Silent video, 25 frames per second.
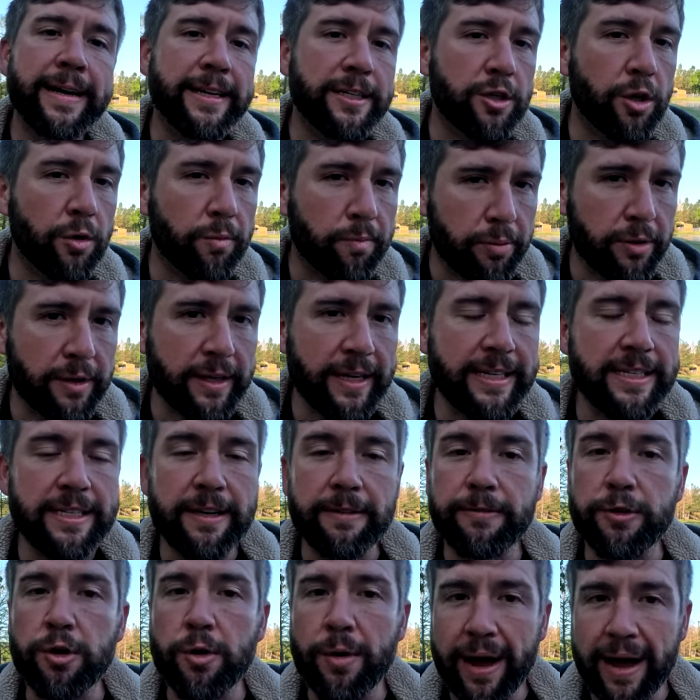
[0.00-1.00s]
So
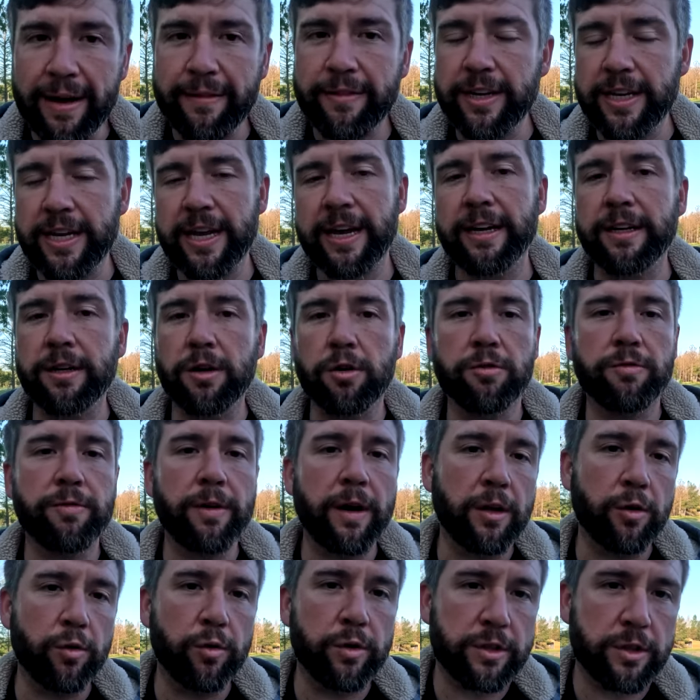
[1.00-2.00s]
please, if you haven't yet, go
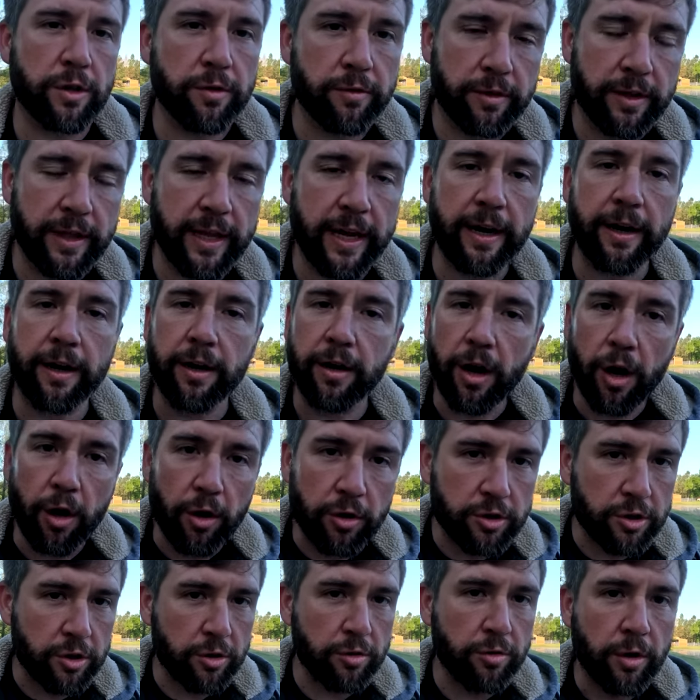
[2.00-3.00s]
follow us over there.
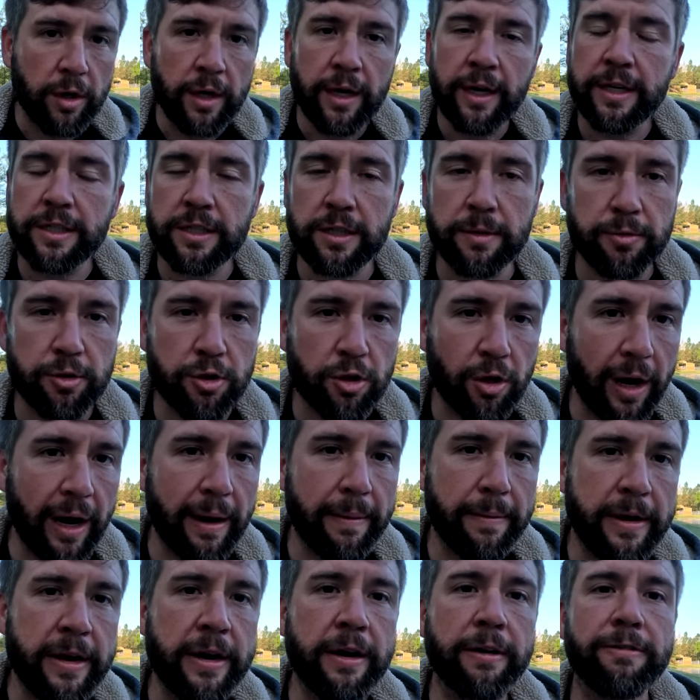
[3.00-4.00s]
Also,
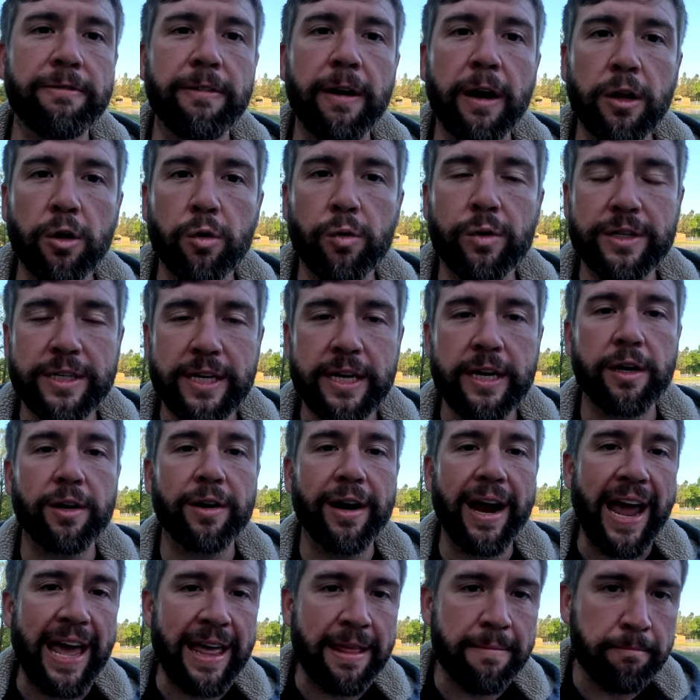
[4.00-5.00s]
subscribe here, follow us
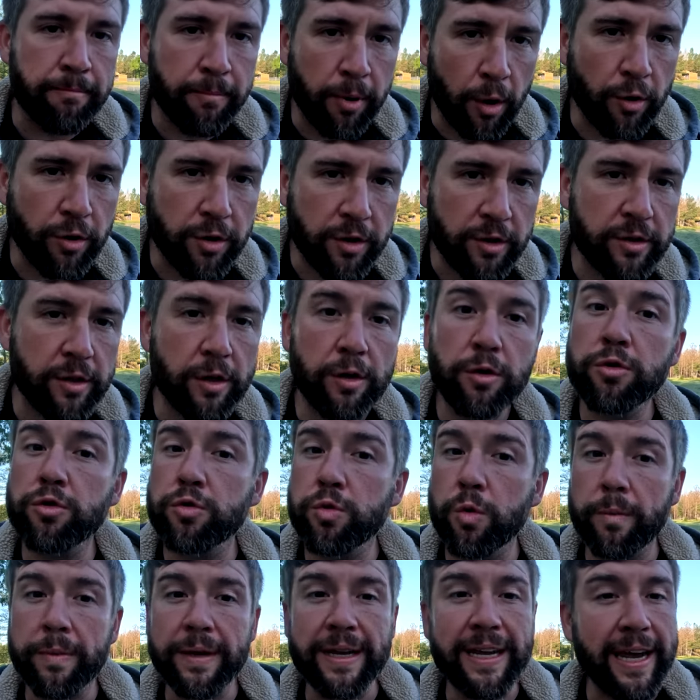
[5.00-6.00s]
here, and both of
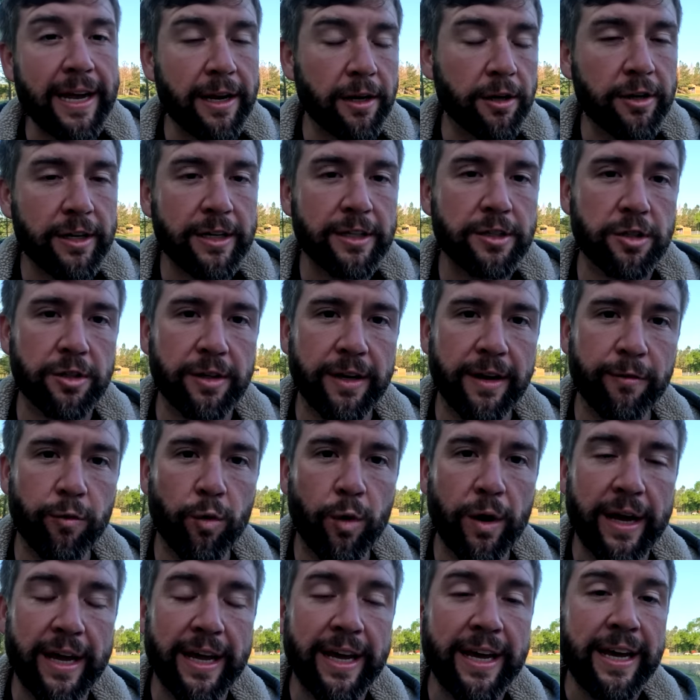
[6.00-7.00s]
those will be entered into a
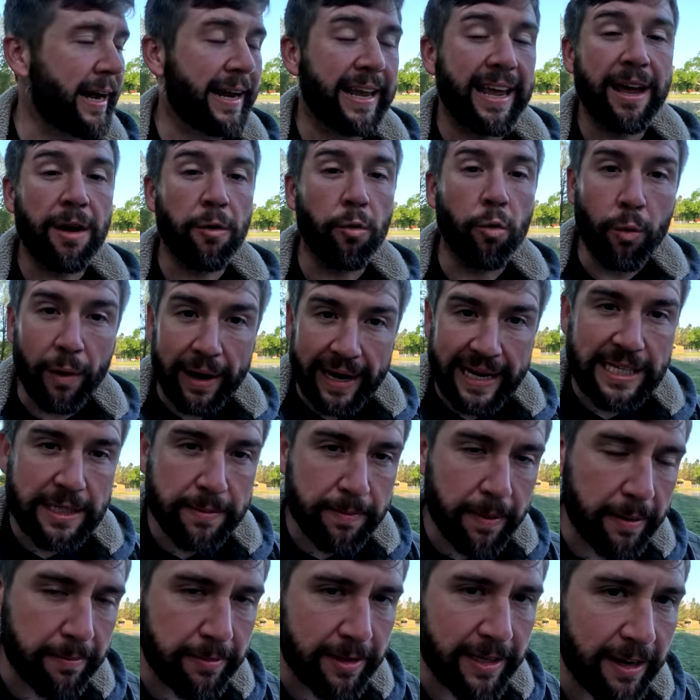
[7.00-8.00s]
giveaway. I can't wait
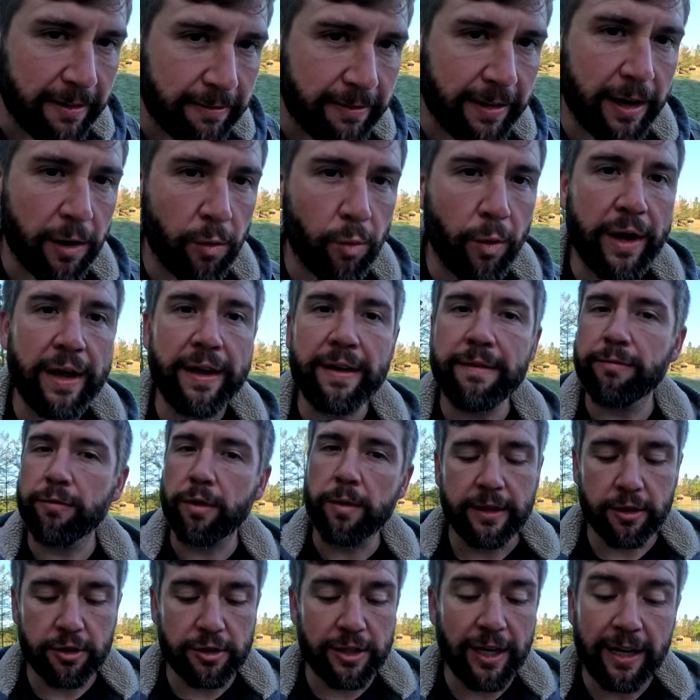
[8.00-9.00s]
to be able to give that away.
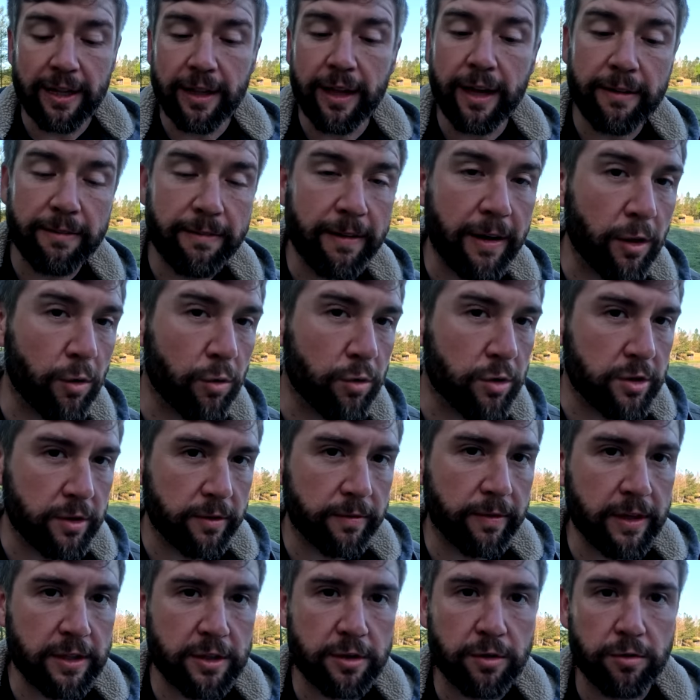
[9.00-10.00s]
There's not a lot of followers
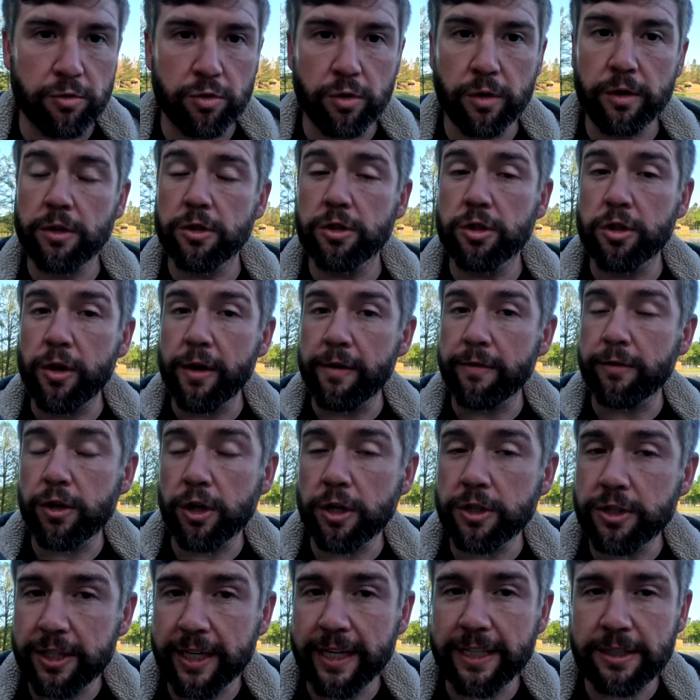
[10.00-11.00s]
of us on Twitter, so you have
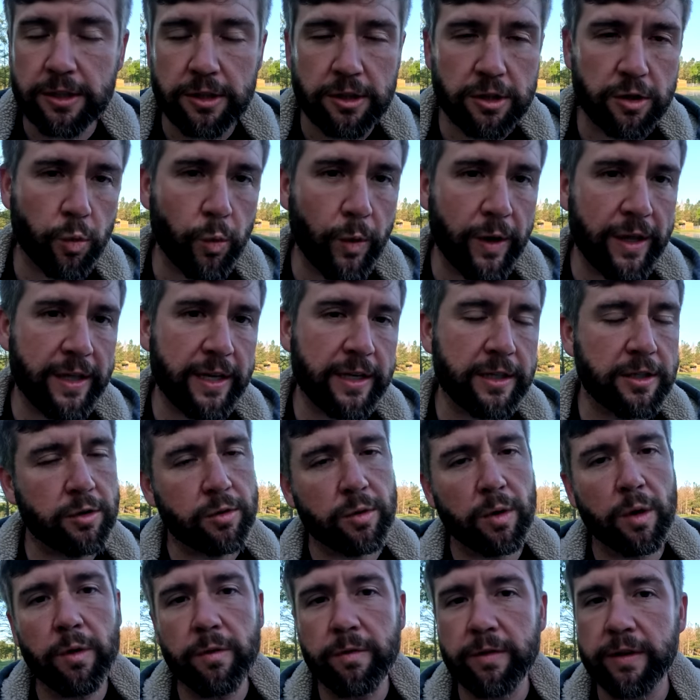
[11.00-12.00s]
good chances to win this.
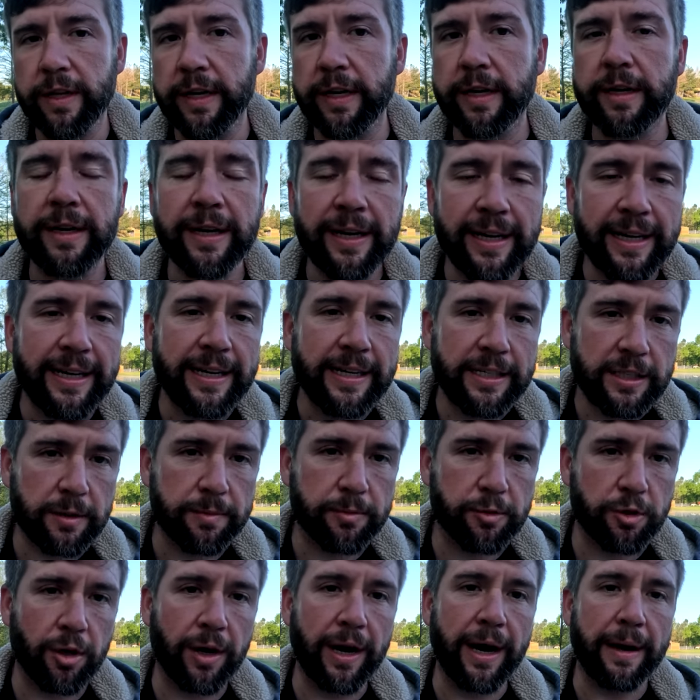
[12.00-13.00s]
So go over there,
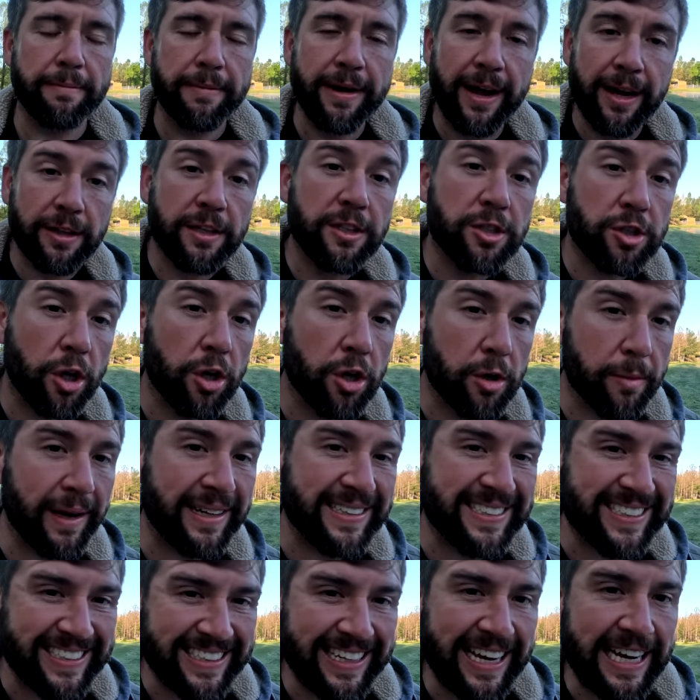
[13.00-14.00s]
subscribe. Now let's talk
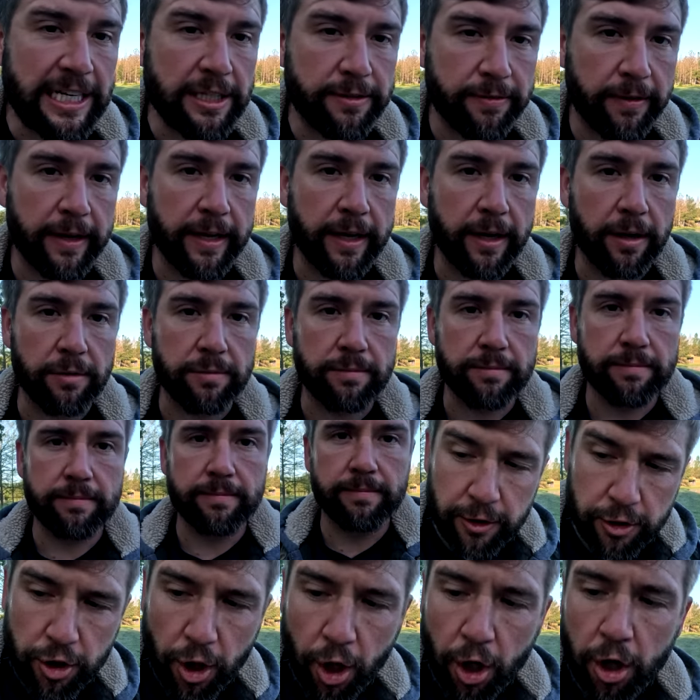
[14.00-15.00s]
about today's video.
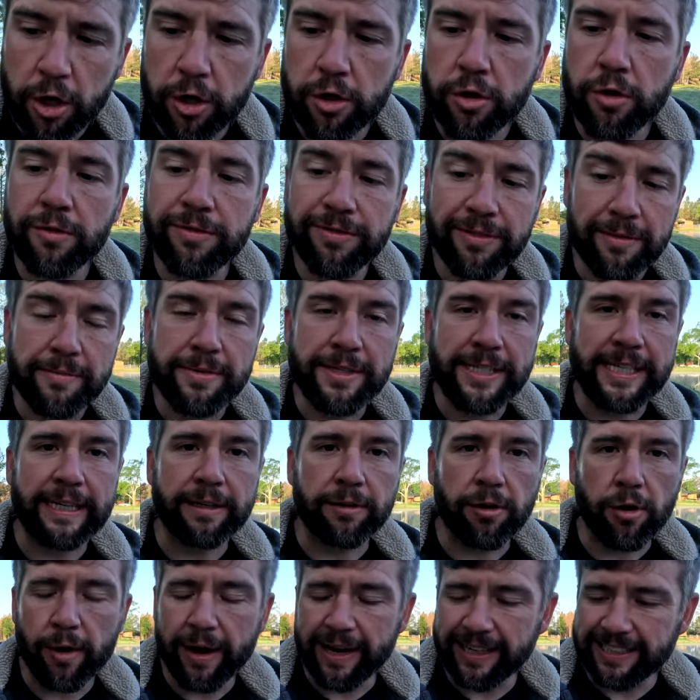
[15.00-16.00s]
There's an article from
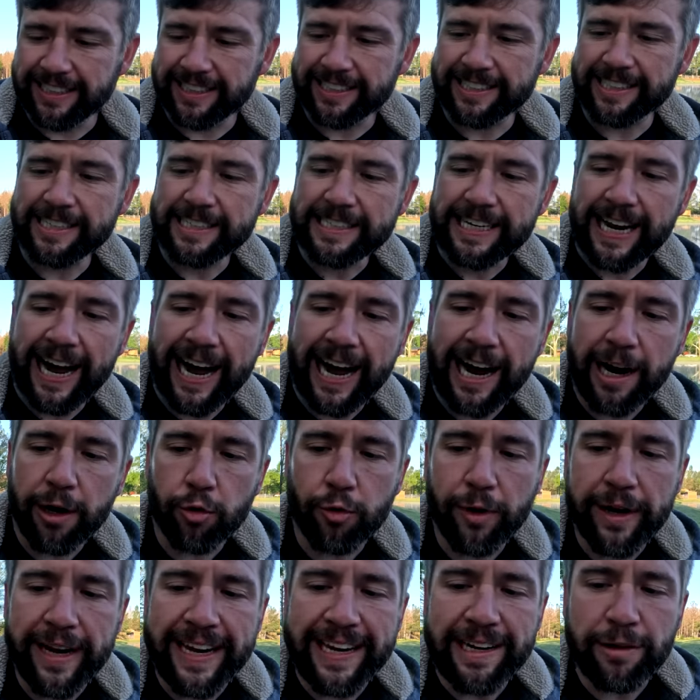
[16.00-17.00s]
Zero Hedge that says,
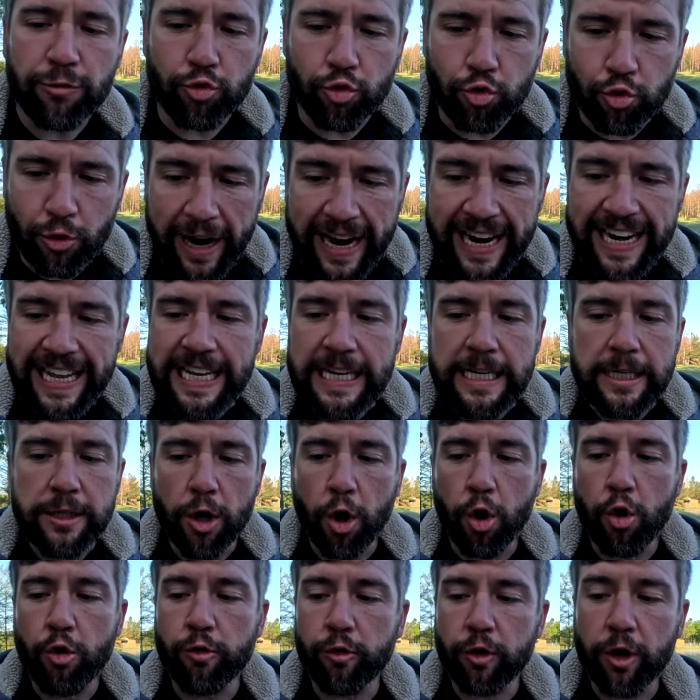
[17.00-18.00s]
Iran readies
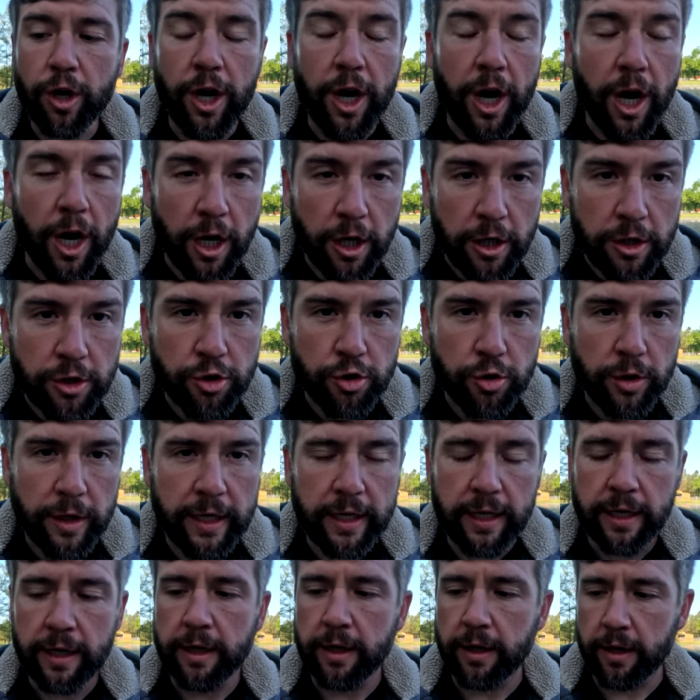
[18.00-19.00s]
over
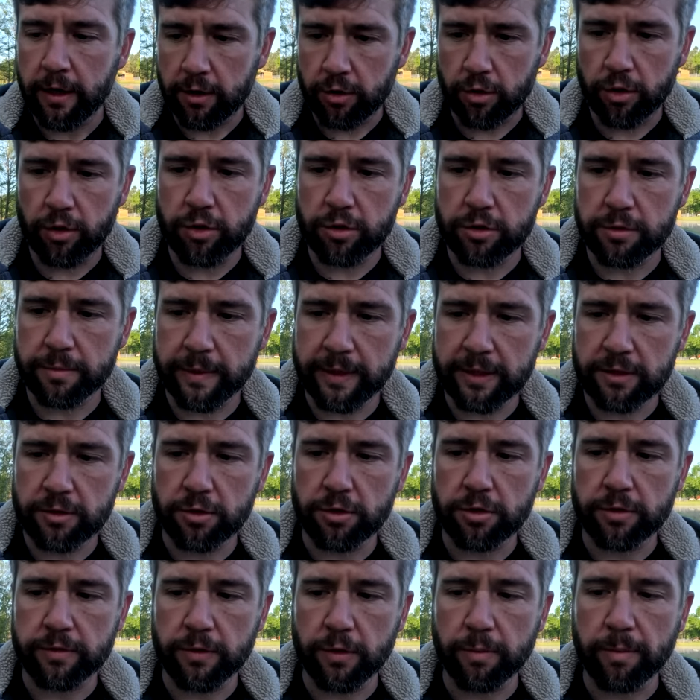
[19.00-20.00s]
100 cruise
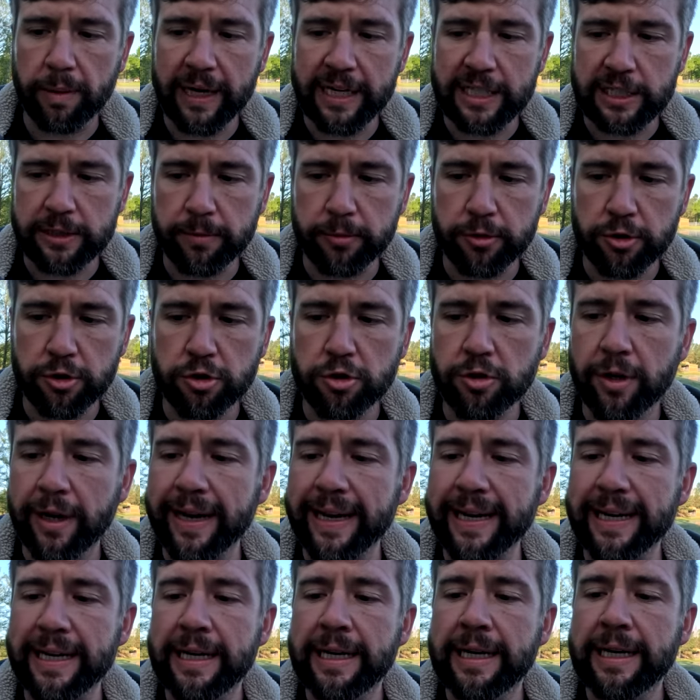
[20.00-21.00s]
missiles for possible
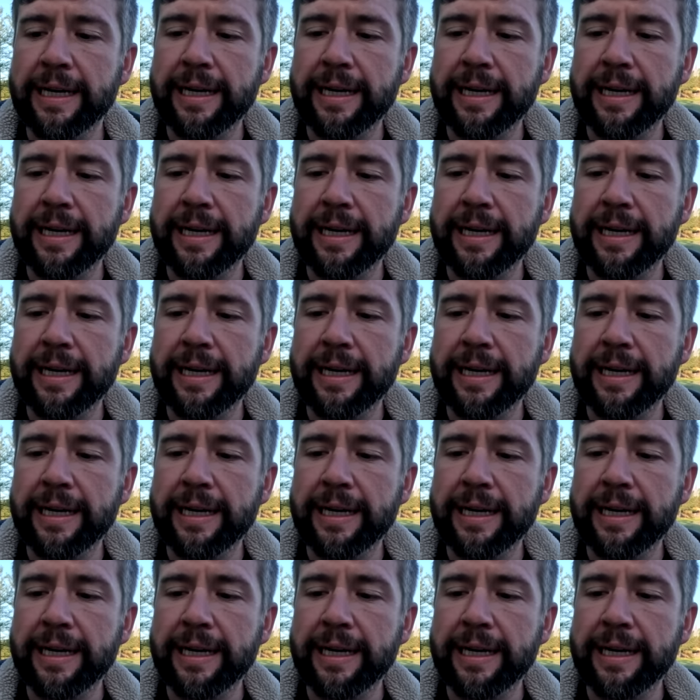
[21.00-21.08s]
strike